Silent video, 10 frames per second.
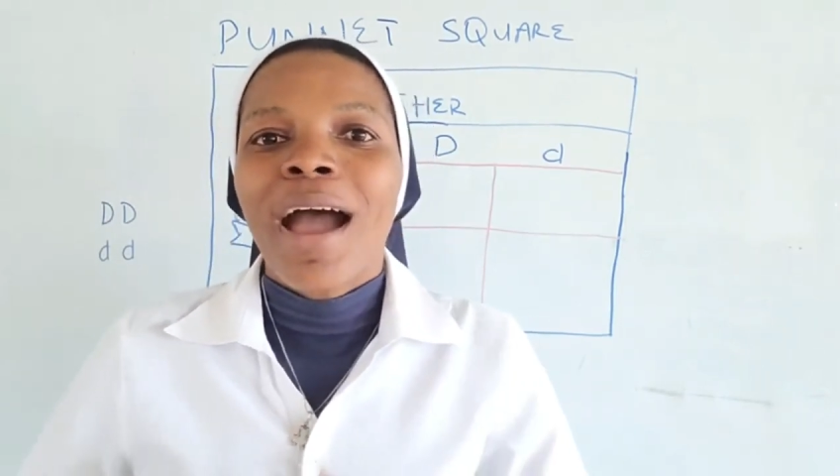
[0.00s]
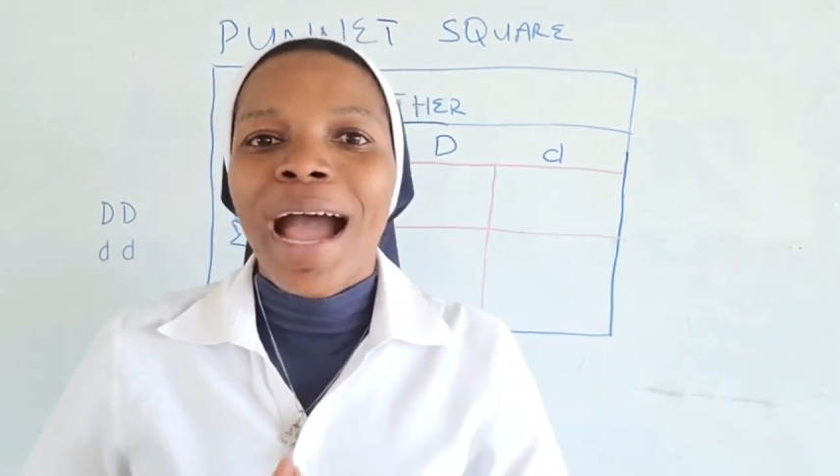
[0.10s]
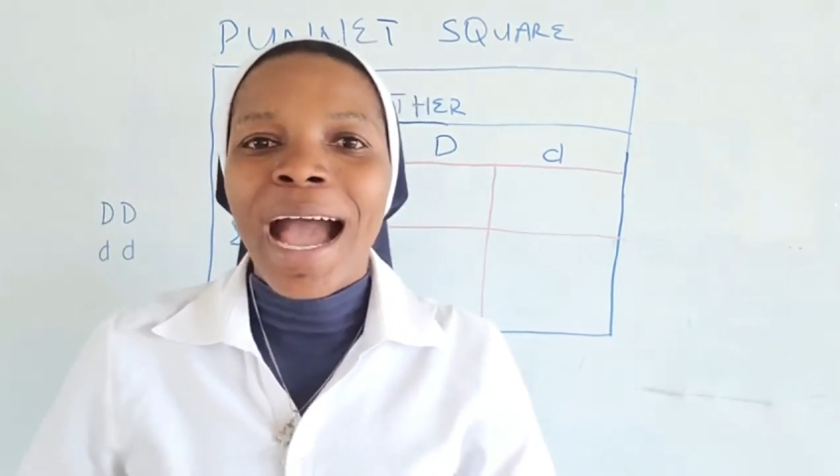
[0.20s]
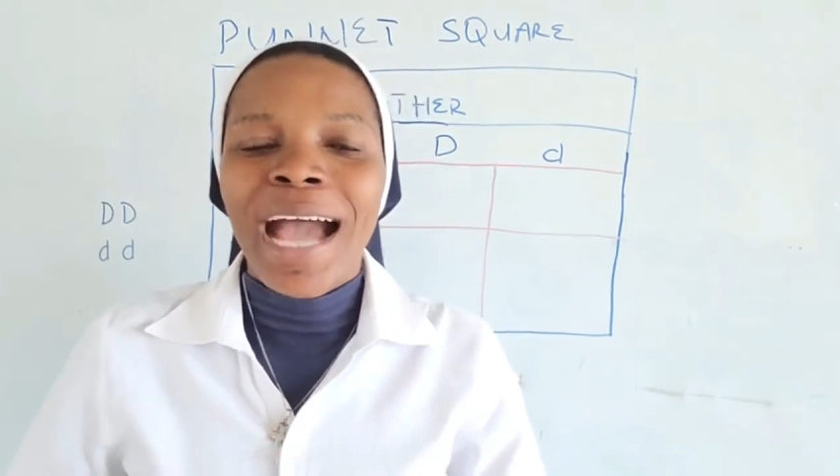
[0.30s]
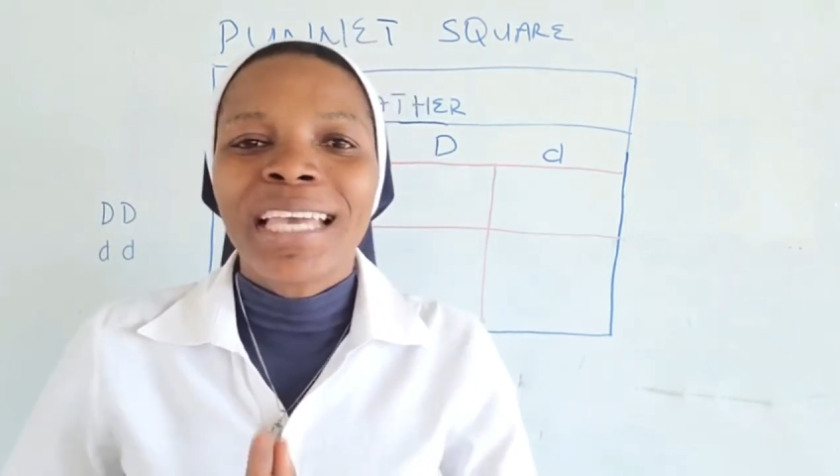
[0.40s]

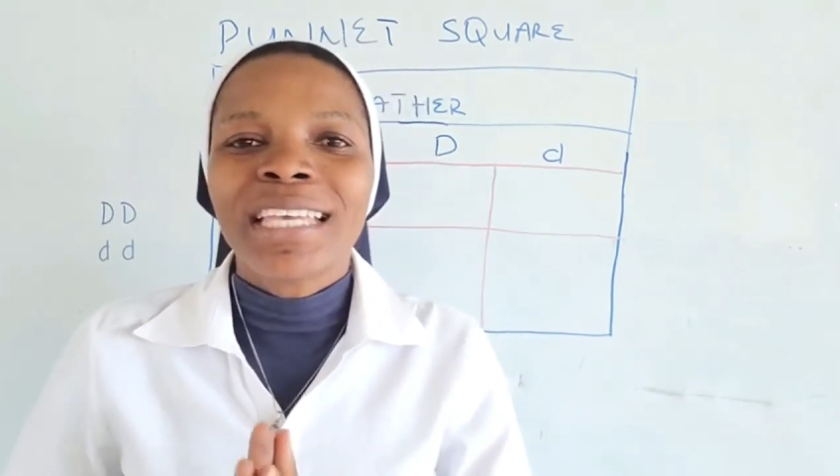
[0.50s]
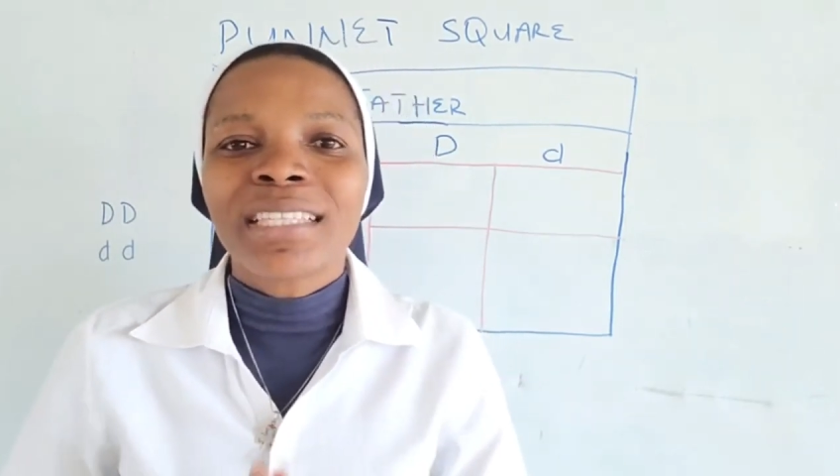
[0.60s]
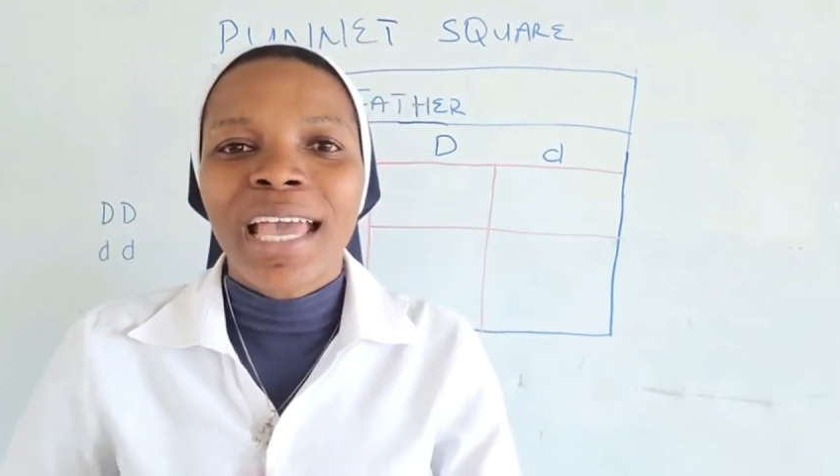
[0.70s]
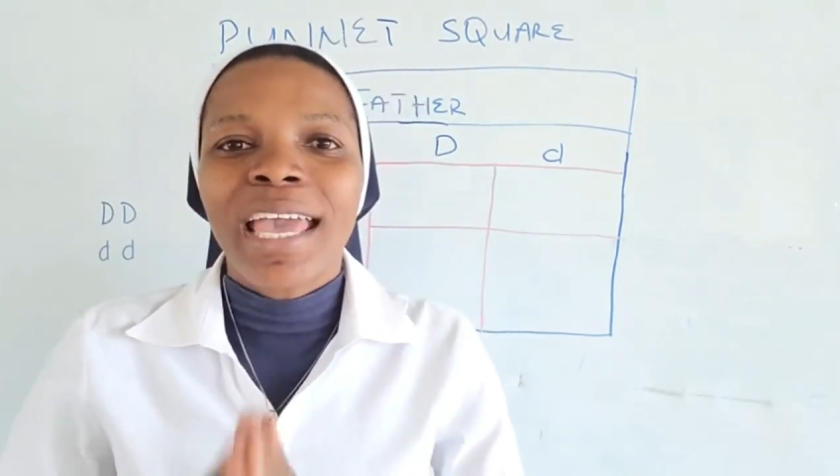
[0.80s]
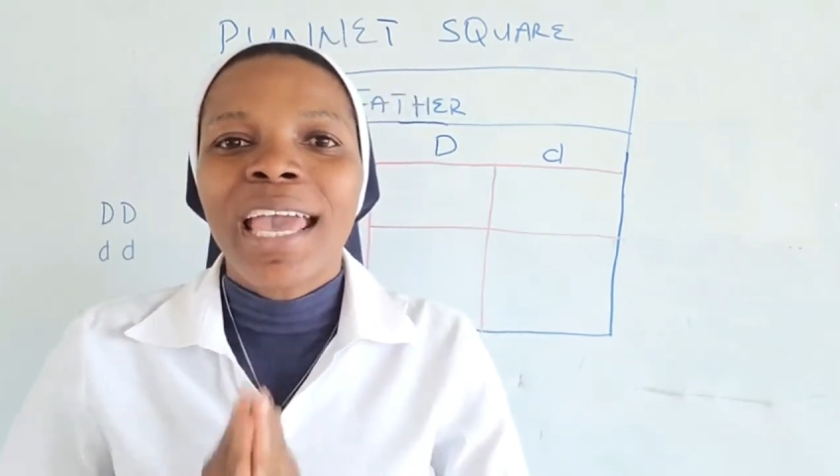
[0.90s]
are
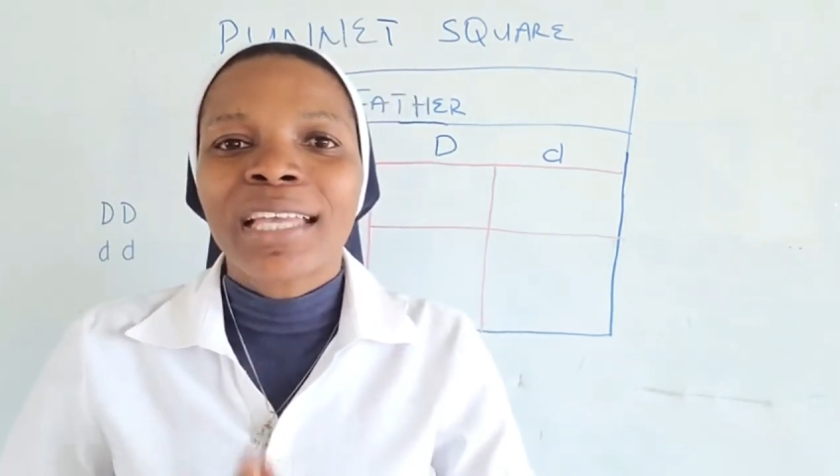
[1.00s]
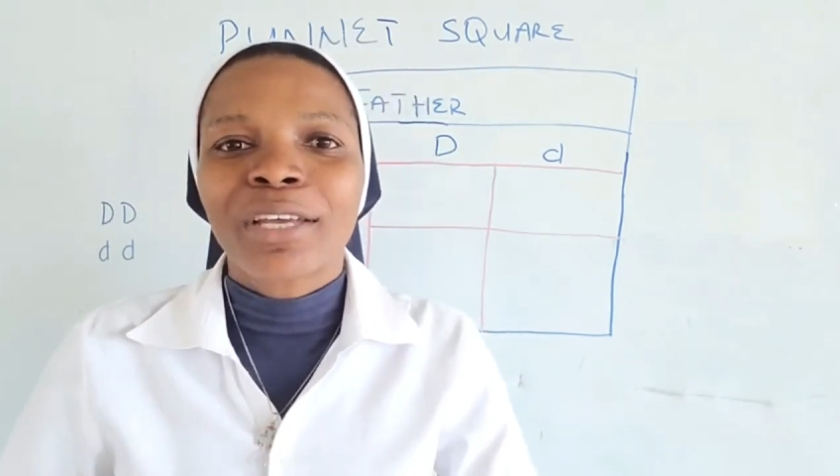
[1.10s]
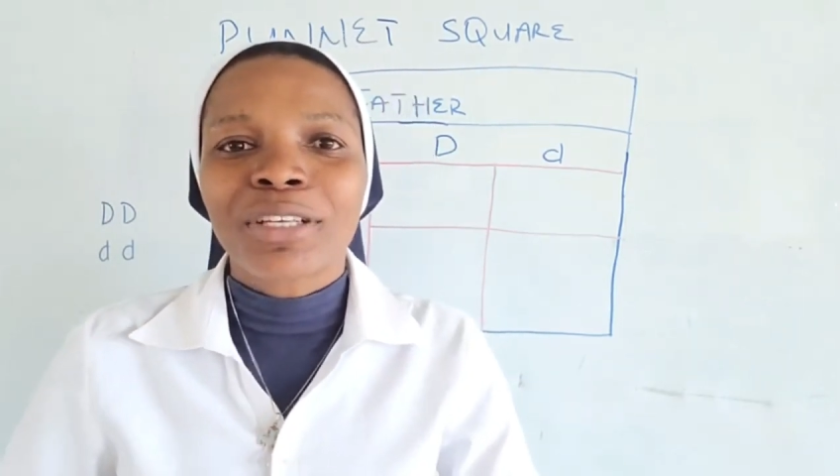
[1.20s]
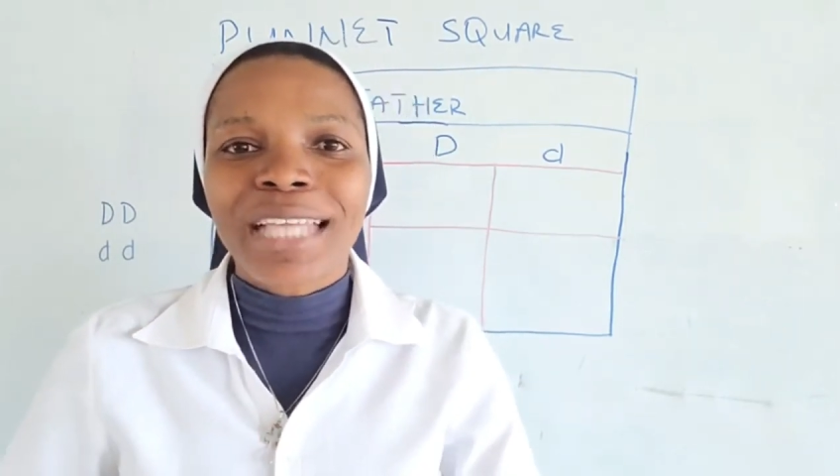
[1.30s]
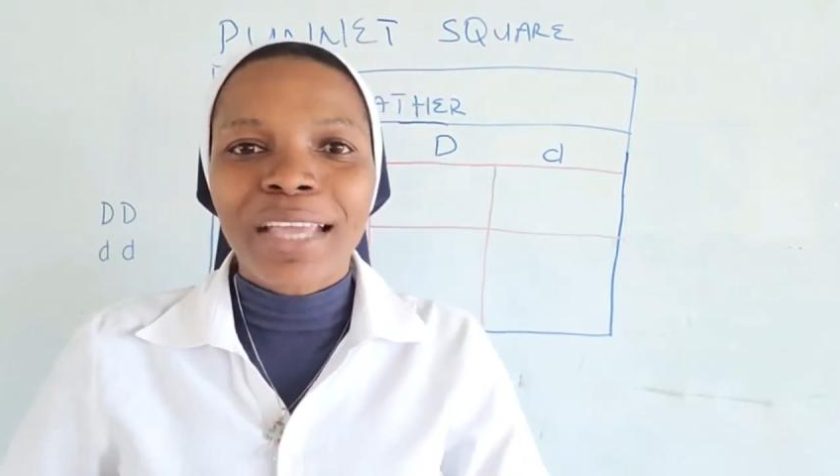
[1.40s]
in the
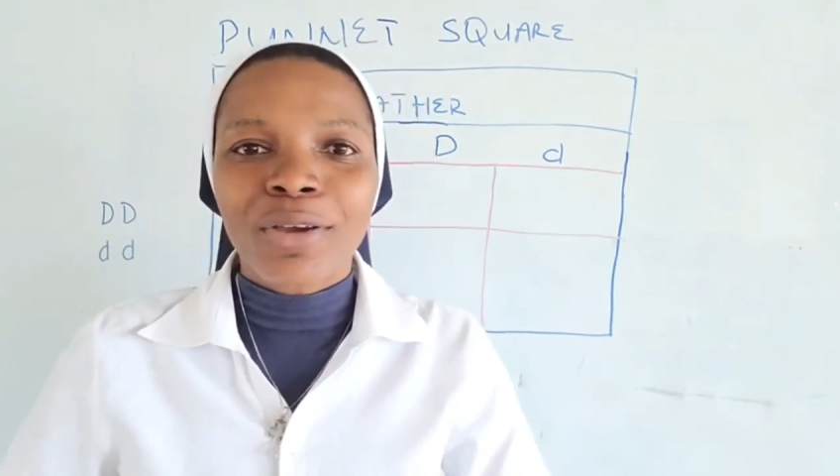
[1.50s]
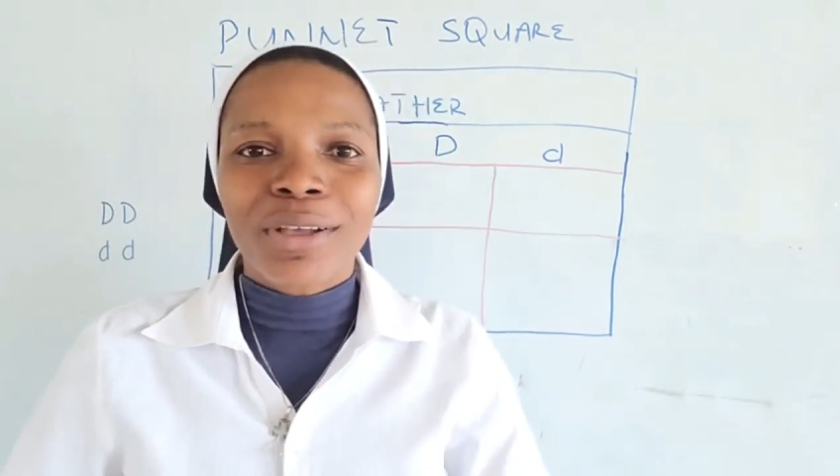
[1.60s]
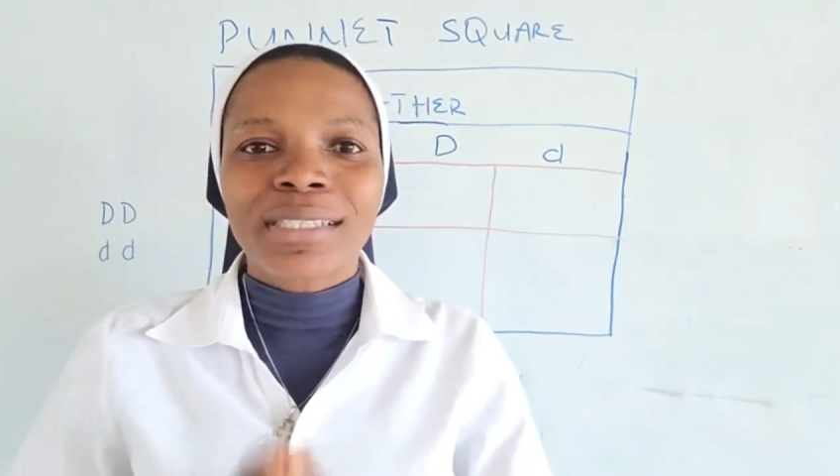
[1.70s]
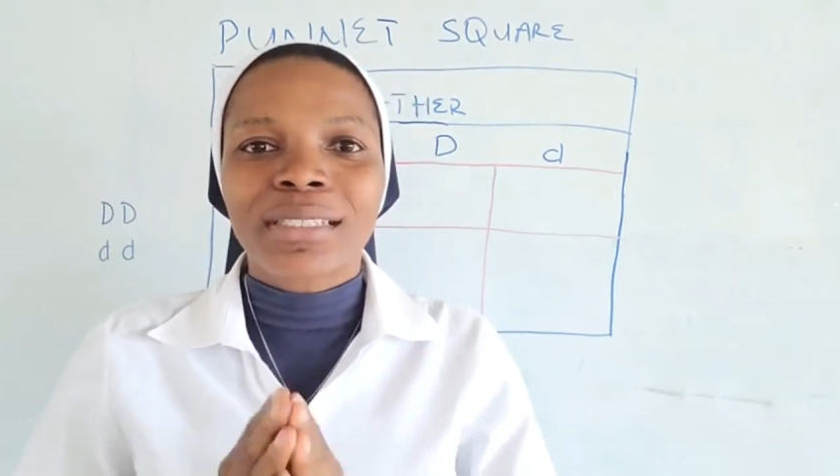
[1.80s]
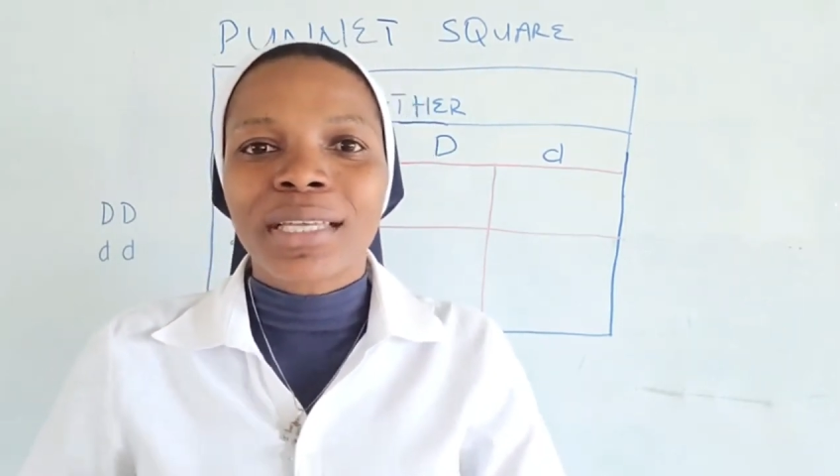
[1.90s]

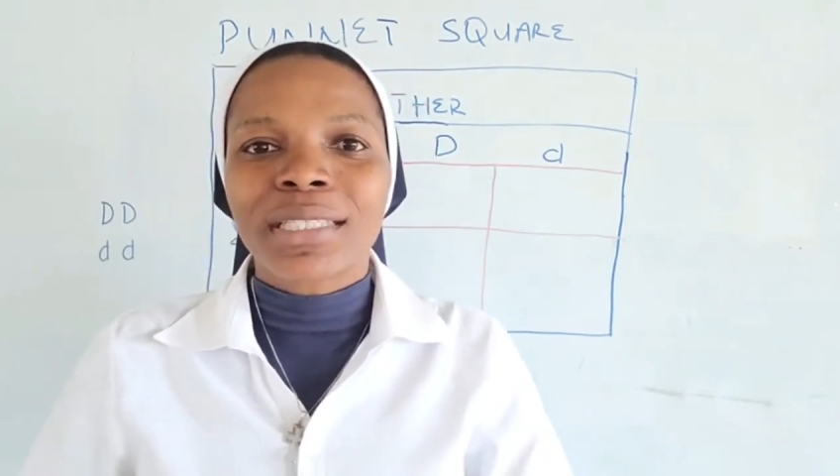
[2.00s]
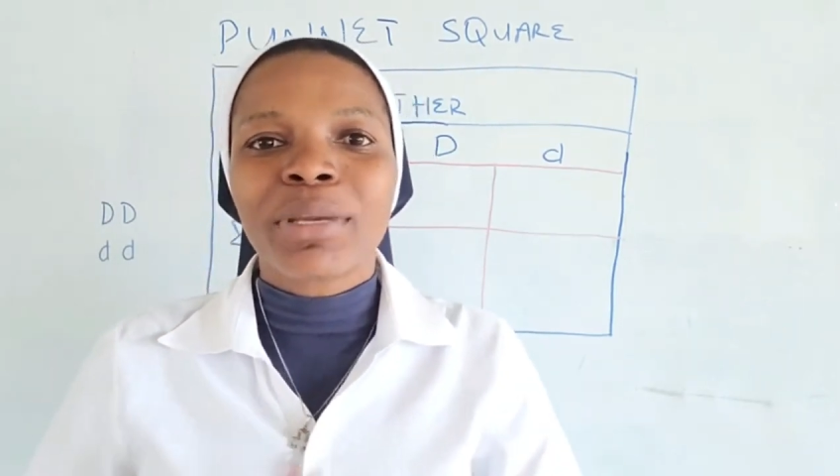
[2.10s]
heterozygous state,